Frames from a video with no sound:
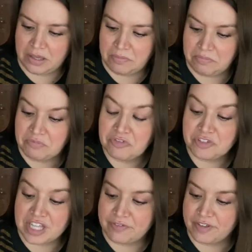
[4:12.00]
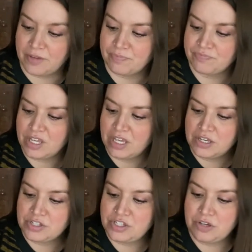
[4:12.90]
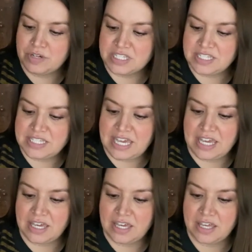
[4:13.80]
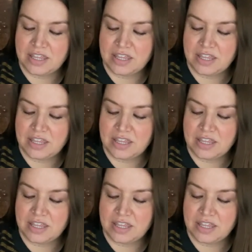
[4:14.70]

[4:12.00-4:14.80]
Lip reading: fluffy. So you can see